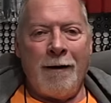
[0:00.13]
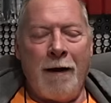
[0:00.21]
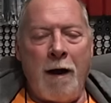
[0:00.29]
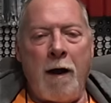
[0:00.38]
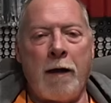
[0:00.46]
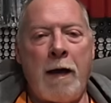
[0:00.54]

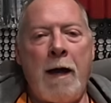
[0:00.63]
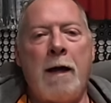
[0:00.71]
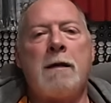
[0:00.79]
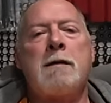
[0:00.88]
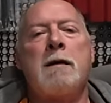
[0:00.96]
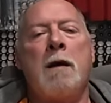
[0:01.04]
Alright
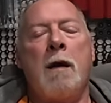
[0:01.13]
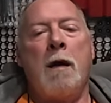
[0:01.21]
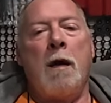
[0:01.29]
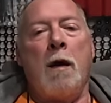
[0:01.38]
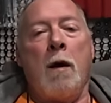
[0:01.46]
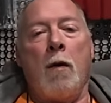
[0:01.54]
guys,
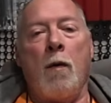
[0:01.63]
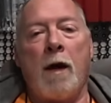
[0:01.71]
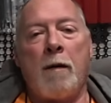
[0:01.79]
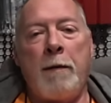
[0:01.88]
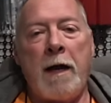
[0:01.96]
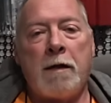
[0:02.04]

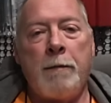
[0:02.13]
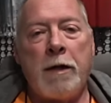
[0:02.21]
welcome back to